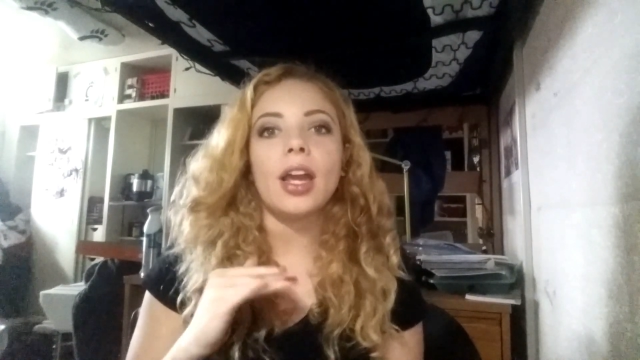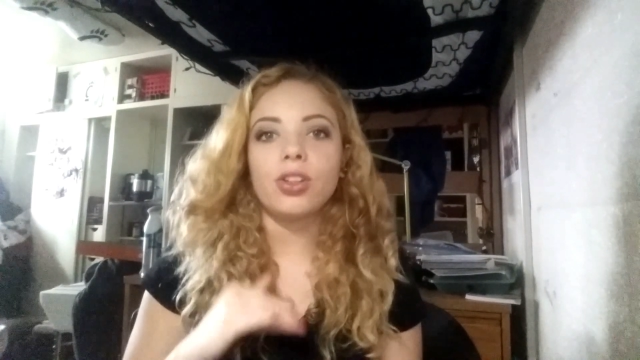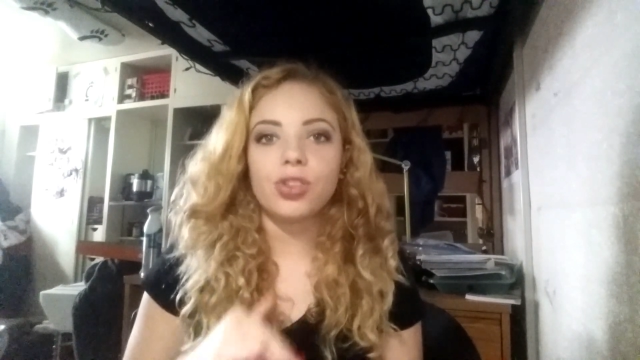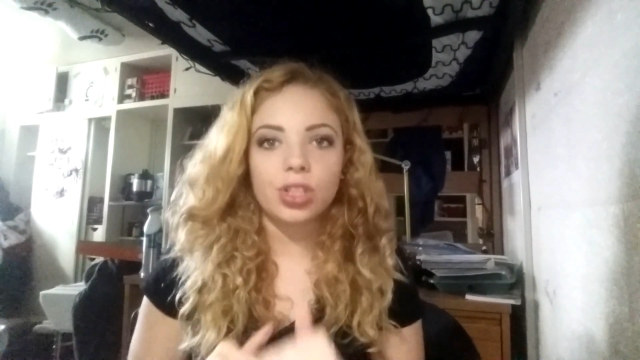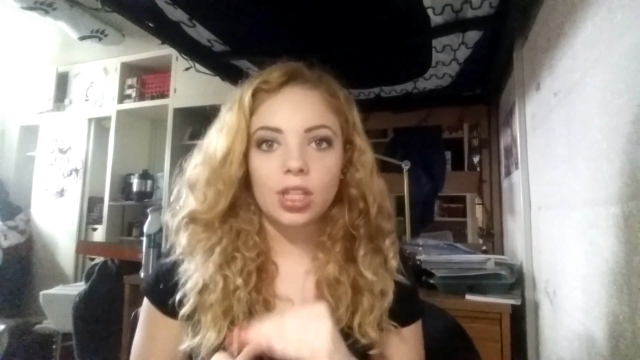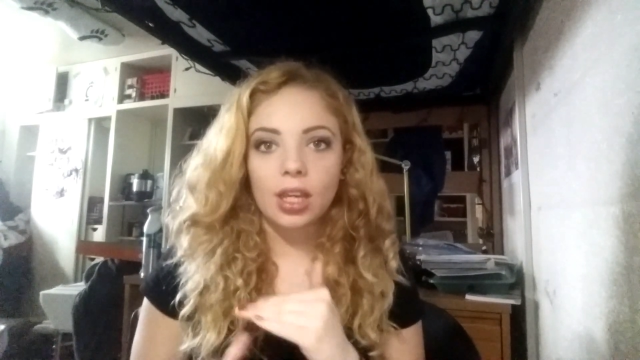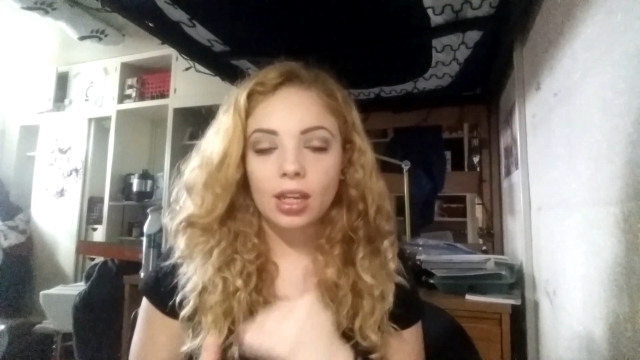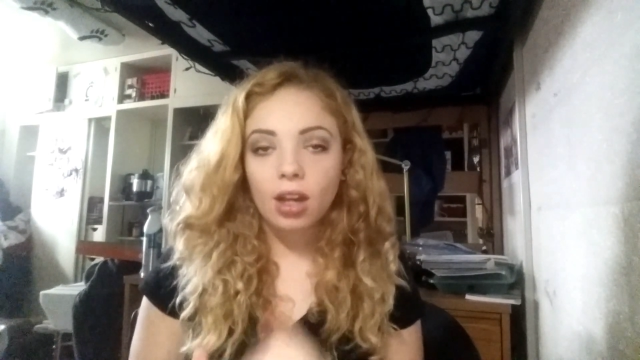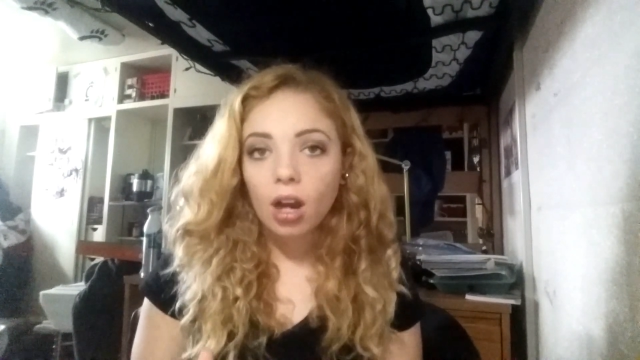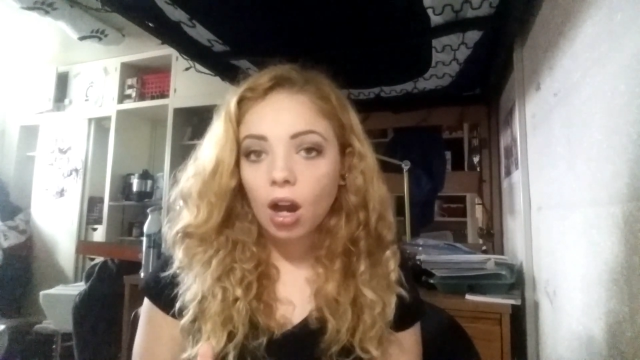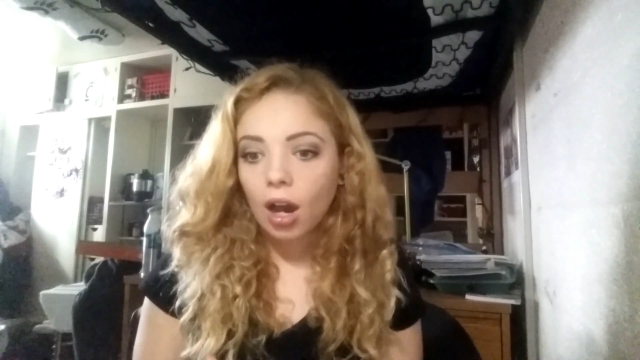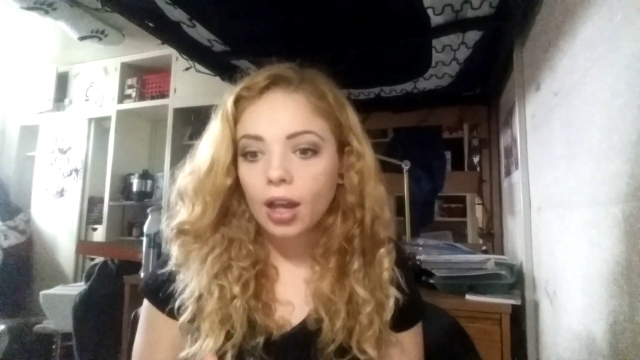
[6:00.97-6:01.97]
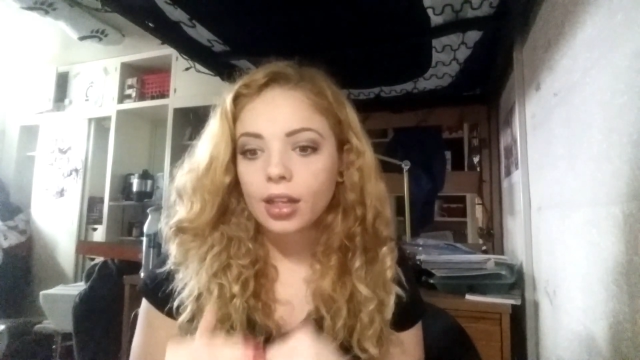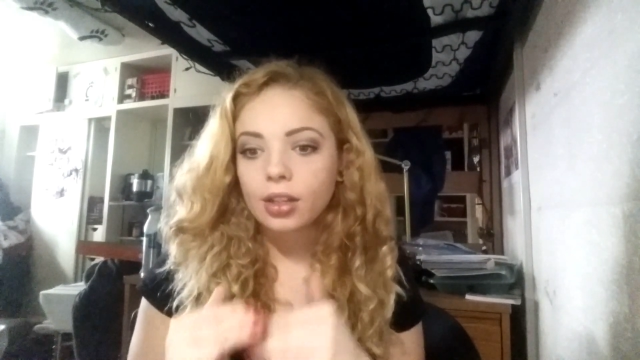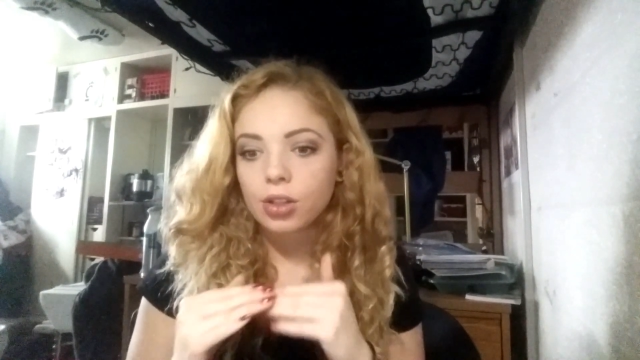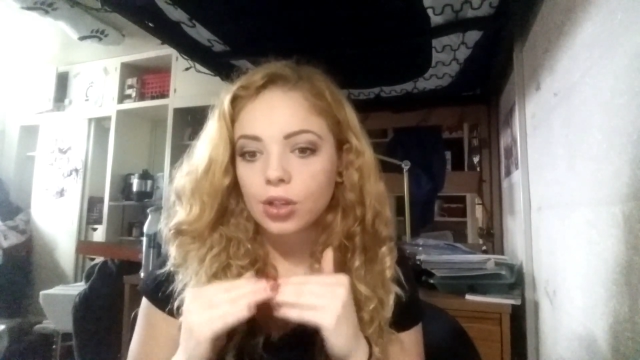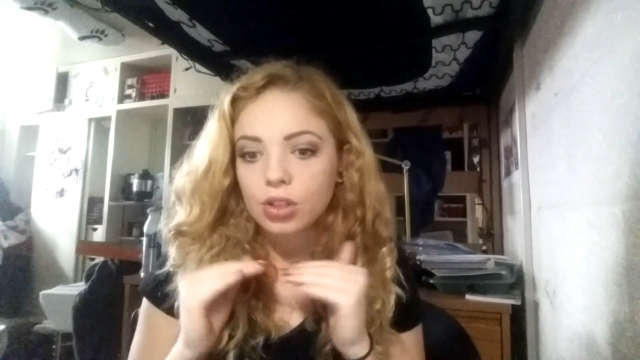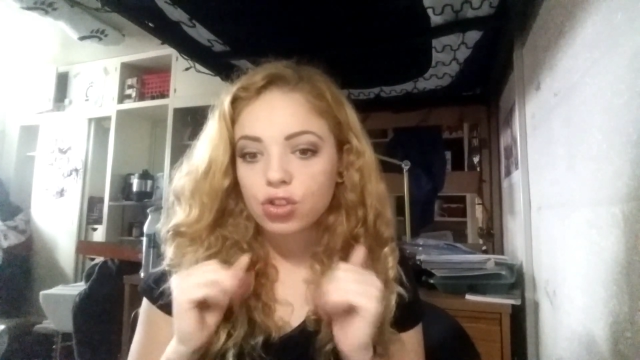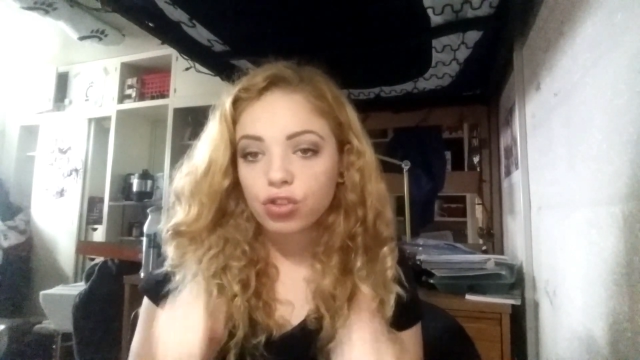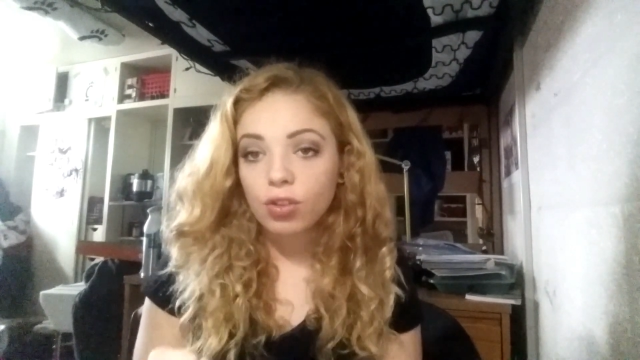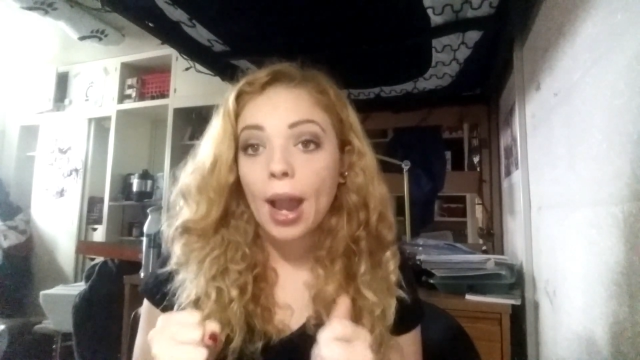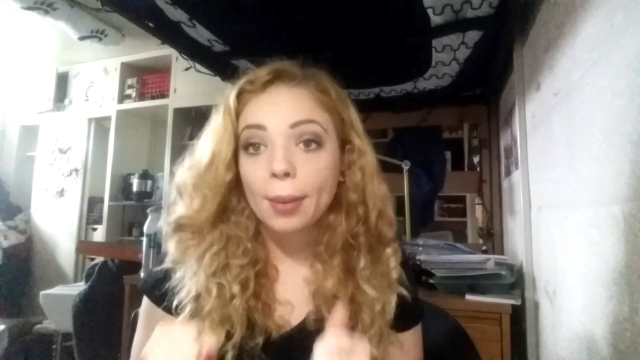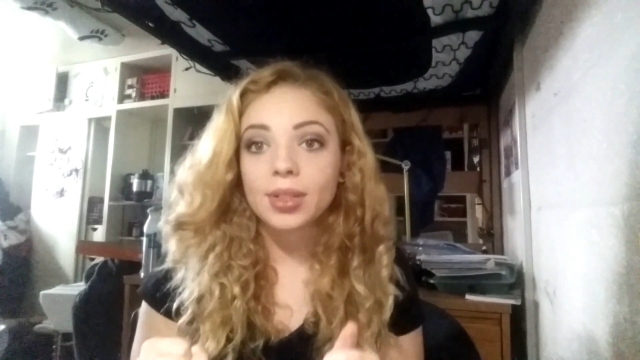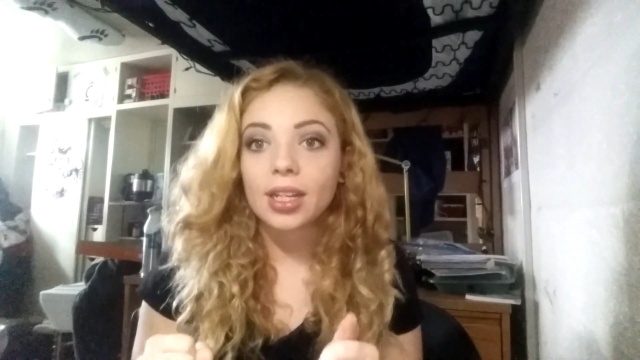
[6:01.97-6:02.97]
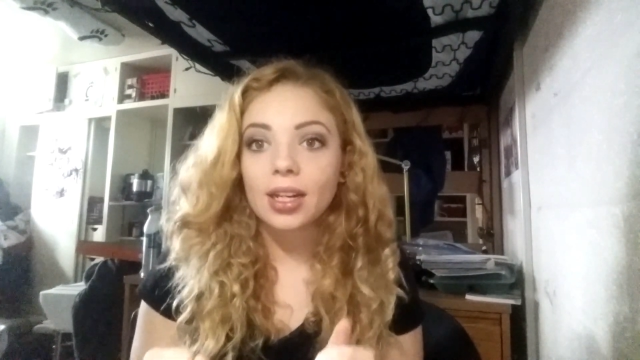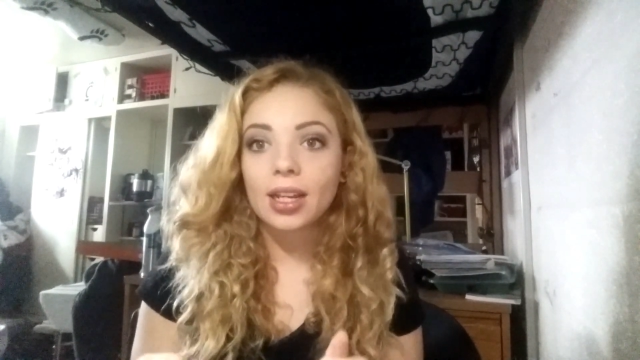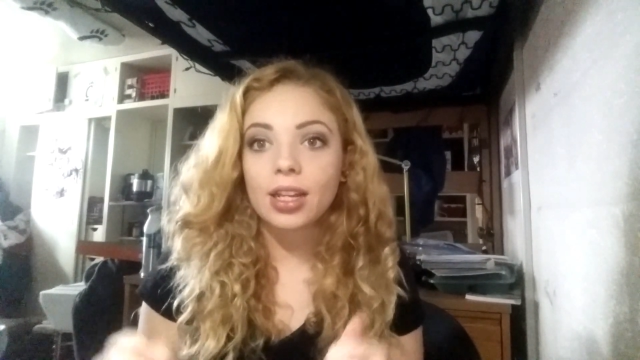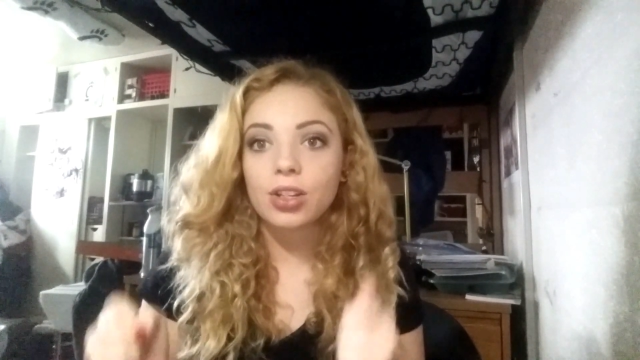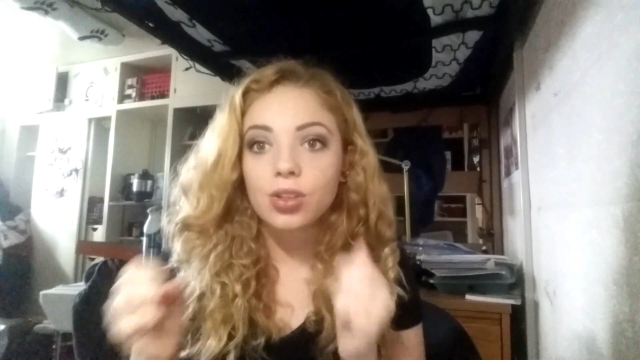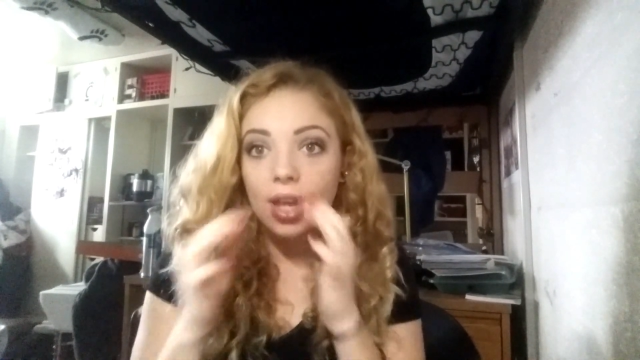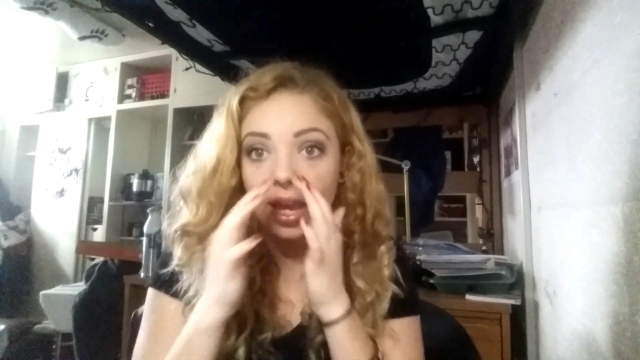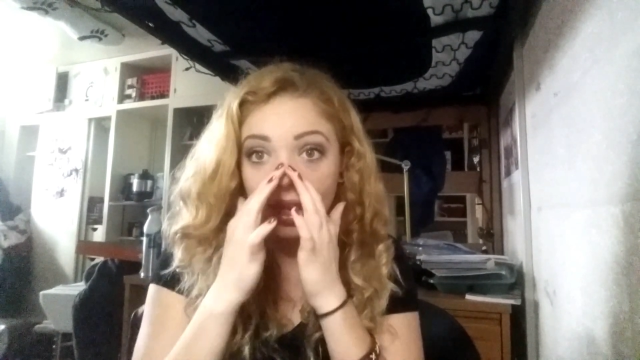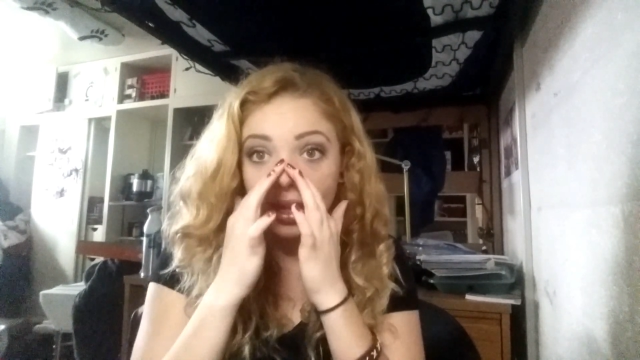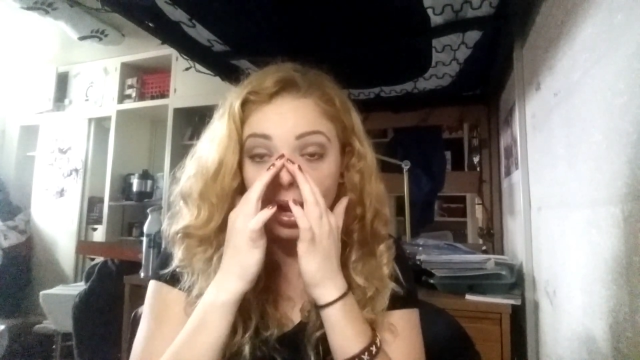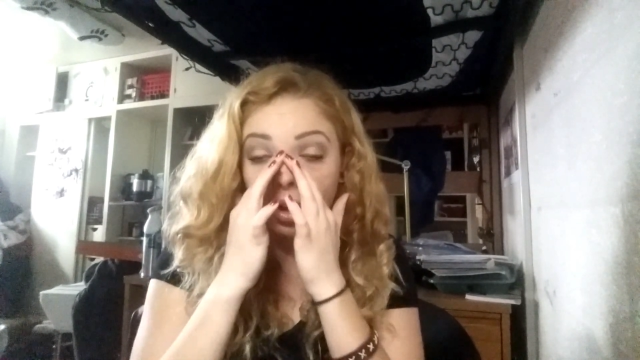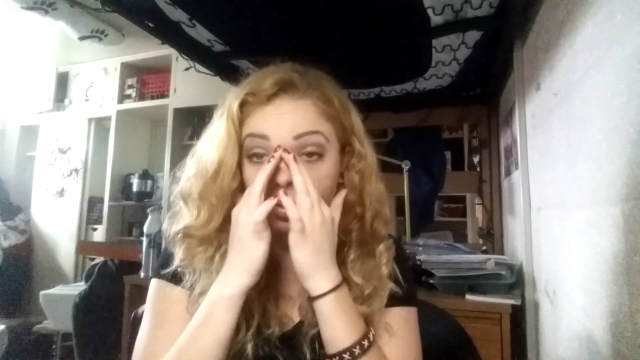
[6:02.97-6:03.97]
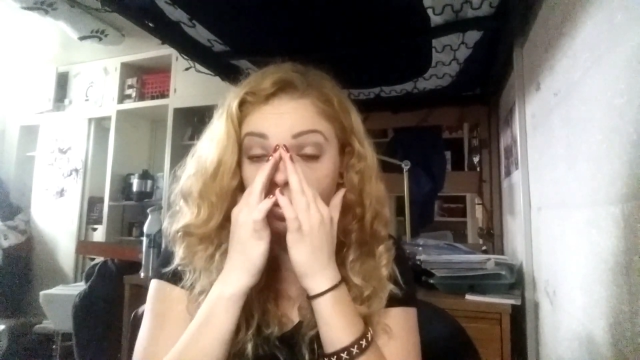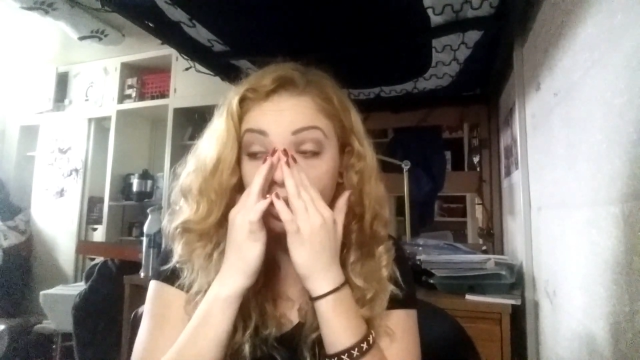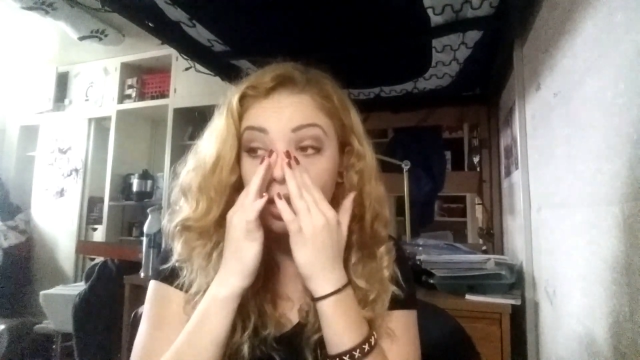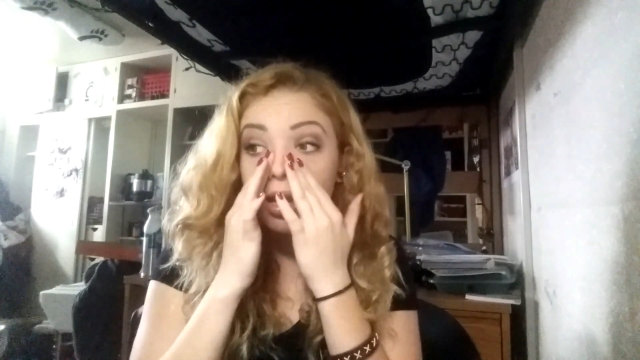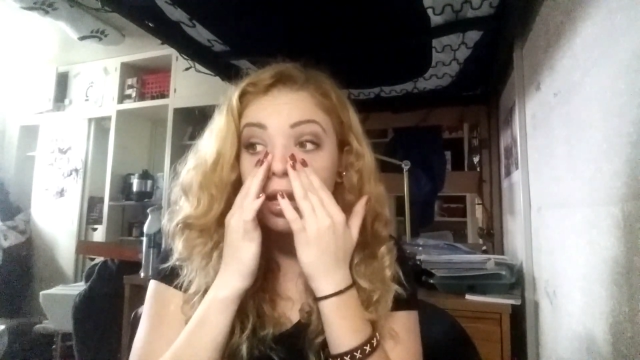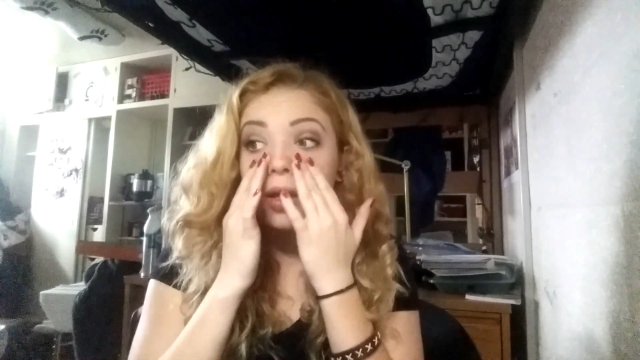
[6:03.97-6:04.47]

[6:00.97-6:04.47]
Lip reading: and you just get caught, you get trapped in it, and you can't get out of it.